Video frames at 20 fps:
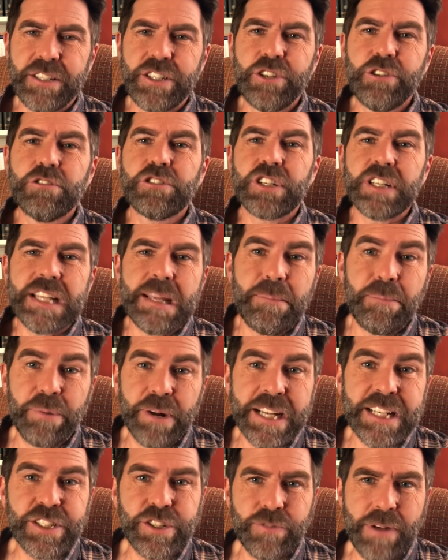usually
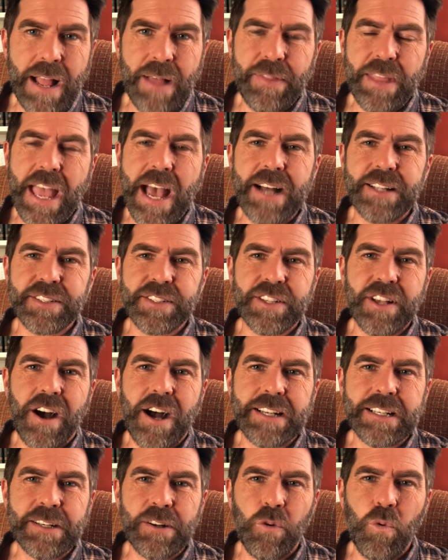bricked around the
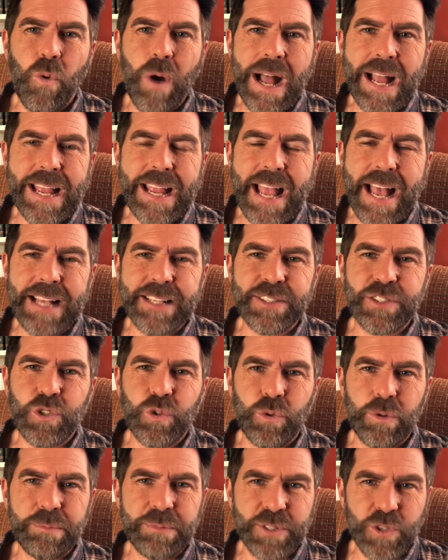outside in a way as
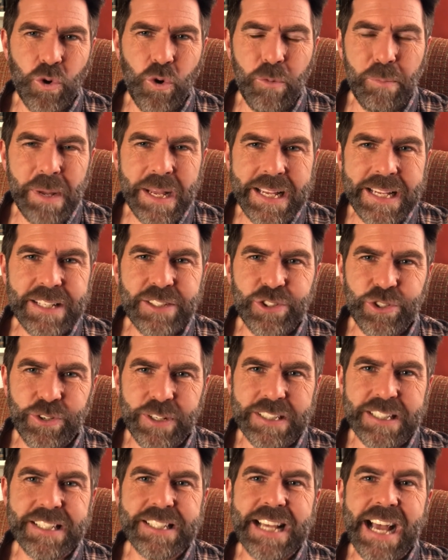to absorb heat
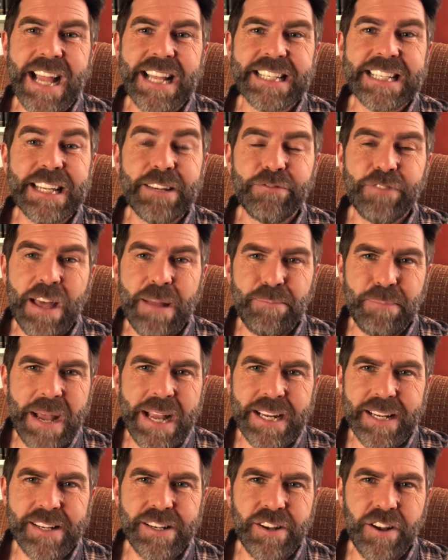during the day and give that
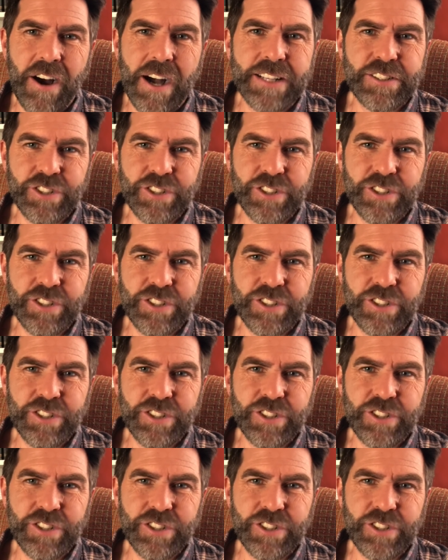back at night,